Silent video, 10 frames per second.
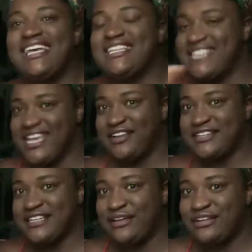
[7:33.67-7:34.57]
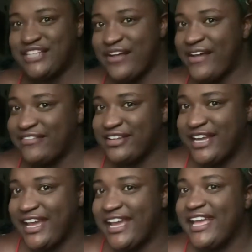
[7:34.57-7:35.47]
Take your $10 shower every
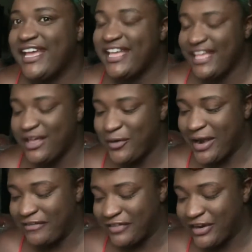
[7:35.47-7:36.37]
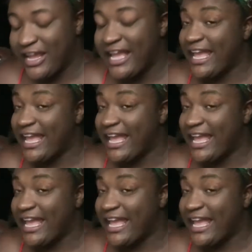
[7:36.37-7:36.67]
day, whatever.